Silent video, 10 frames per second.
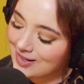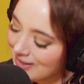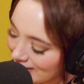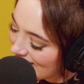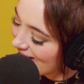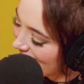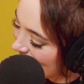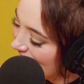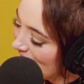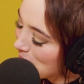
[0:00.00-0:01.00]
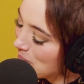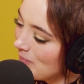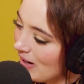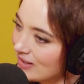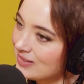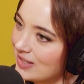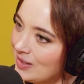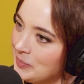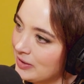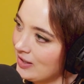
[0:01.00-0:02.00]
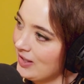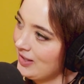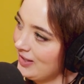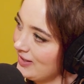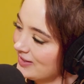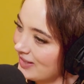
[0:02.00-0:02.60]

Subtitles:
Yeah. Matt Damon in it is a